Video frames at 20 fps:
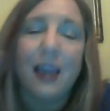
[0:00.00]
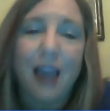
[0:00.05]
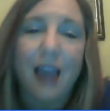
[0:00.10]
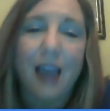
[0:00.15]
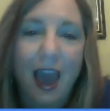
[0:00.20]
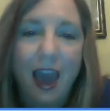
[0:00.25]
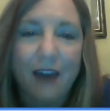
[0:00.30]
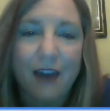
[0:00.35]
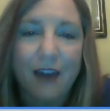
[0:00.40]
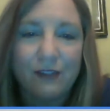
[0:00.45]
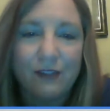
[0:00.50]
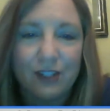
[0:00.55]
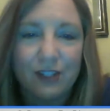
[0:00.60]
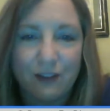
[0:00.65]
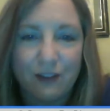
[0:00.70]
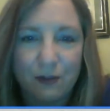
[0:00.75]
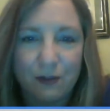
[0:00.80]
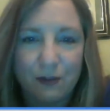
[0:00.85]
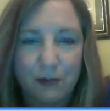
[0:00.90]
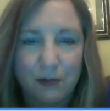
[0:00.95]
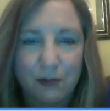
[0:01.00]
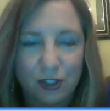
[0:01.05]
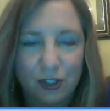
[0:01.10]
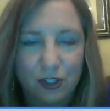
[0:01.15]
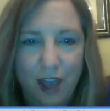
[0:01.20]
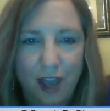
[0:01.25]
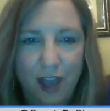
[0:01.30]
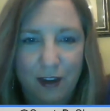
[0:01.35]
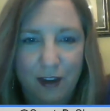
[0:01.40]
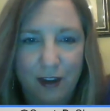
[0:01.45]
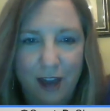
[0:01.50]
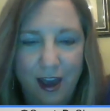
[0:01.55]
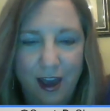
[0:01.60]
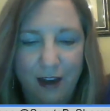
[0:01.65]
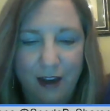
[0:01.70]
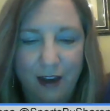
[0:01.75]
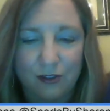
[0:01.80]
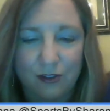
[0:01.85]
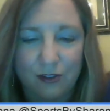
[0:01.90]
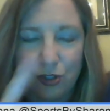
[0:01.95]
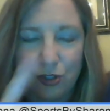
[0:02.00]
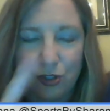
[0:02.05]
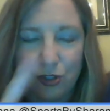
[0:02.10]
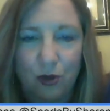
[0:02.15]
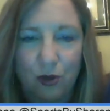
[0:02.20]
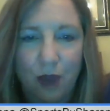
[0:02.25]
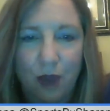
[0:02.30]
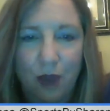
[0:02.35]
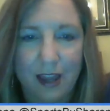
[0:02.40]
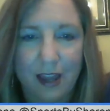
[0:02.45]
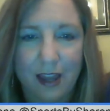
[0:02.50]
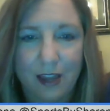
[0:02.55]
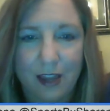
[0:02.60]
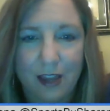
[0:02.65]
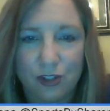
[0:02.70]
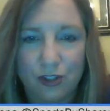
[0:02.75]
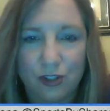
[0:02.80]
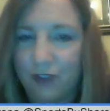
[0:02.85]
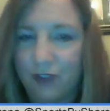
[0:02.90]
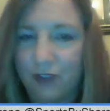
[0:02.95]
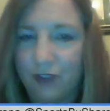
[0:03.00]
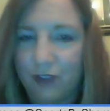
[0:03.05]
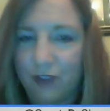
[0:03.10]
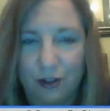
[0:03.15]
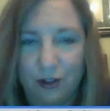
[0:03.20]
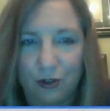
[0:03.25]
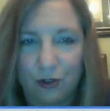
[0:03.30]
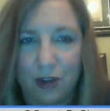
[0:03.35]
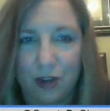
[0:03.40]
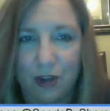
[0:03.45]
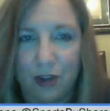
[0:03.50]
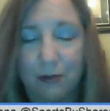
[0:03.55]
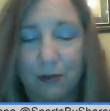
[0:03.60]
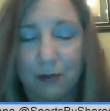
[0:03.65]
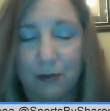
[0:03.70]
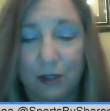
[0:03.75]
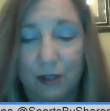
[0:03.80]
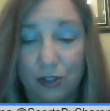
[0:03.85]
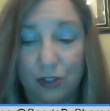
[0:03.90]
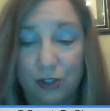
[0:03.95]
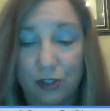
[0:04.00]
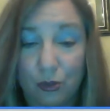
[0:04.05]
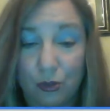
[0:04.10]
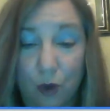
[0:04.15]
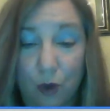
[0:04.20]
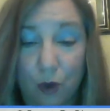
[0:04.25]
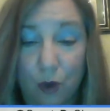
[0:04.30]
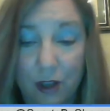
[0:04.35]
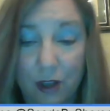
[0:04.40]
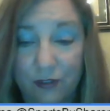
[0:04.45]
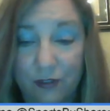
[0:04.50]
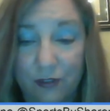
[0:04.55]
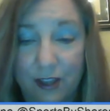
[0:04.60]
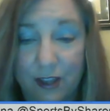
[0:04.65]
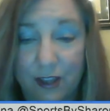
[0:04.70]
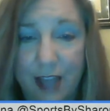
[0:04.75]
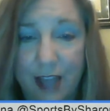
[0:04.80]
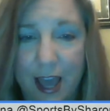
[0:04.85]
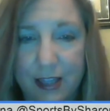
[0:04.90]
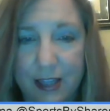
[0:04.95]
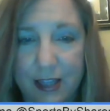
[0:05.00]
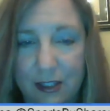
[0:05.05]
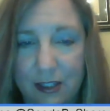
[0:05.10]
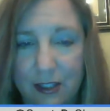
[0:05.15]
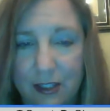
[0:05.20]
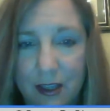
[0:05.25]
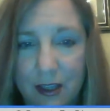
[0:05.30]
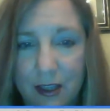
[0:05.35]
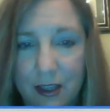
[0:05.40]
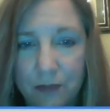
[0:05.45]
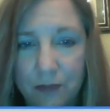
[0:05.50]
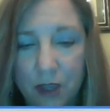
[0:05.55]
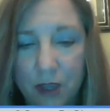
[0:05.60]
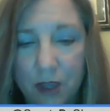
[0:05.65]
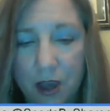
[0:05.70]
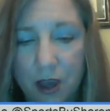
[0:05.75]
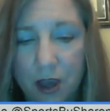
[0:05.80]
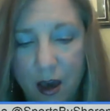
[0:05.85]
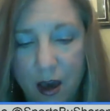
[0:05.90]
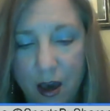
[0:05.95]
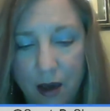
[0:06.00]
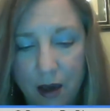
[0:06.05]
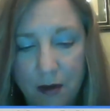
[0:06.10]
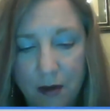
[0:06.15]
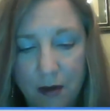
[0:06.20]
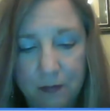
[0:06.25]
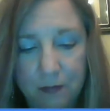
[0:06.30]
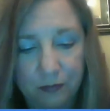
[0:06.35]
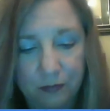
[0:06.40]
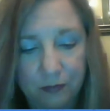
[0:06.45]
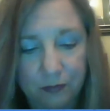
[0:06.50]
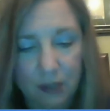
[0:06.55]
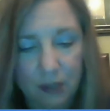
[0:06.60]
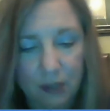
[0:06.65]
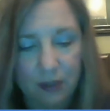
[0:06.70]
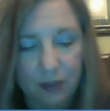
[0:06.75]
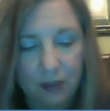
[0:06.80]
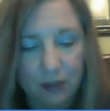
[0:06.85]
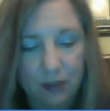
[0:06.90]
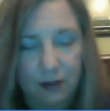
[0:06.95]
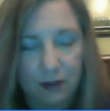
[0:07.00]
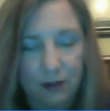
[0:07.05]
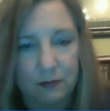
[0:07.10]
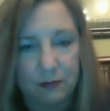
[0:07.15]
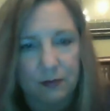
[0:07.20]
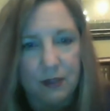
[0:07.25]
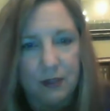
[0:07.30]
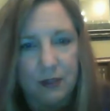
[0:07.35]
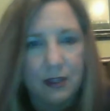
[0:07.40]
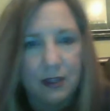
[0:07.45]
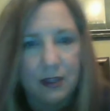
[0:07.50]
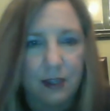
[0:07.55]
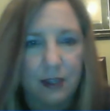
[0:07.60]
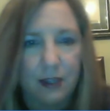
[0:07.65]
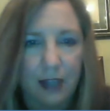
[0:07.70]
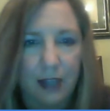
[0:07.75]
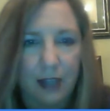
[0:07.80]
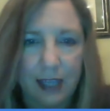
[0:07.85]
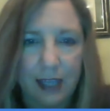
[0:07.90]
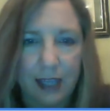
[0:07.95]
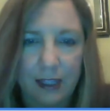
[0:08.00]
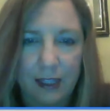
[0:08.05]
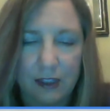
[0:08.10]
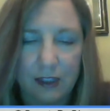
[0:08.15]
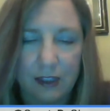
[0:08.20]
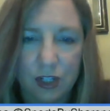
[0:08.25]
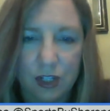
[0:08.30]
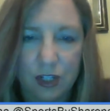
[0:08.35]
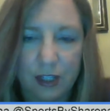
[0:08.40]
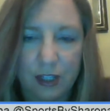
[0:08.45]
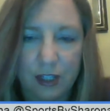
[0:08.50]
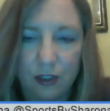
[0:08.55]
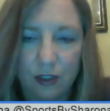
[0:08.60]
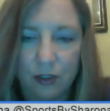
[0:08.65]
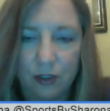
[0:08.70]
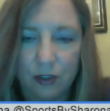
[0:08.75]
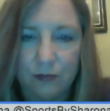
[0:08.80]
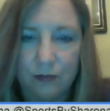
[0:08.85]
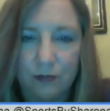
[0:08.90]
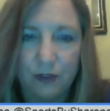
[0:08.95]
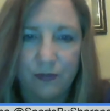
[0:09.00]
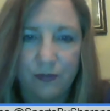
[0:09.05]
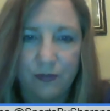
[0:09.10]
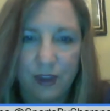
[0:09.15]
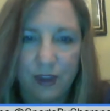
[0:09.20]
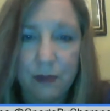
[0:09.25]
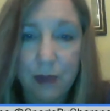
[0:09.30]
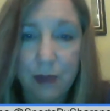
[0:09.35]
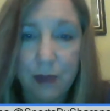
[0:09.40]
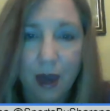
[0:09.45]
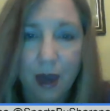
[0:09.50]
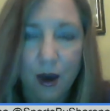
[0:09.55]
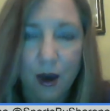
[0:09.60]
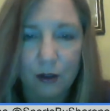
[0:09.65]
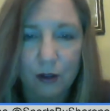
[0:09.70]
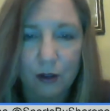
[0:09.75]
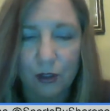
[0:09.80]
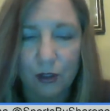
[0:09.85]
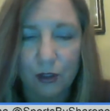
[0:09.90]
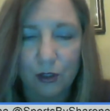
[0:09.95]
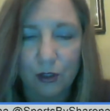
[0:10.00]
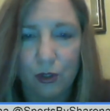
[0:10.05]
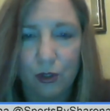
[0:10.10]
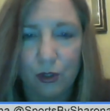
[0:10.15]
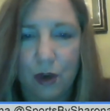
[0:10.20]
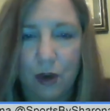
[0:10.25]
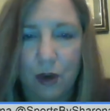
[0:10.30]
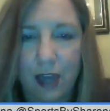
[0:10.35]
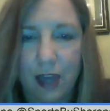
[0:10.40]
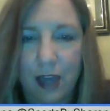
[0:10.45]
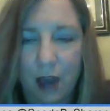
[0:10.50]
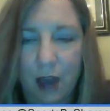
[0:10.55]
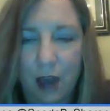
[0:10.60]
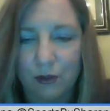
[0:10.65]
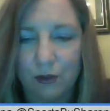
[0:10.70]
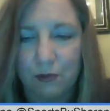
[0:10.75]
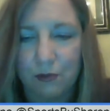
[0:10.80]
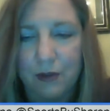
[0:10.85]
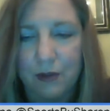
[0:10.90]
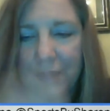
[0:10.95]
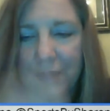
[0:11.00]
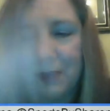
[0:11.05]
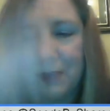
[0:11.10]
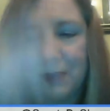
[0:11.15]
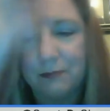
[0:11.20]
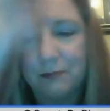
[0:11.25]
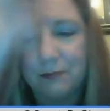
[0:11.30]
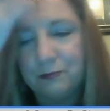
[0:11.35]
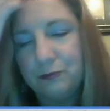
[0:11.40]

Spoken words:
I have to give a big shout out to, I should have gotten her name because she was fantastic. The lady, the chick, the female who hung out with me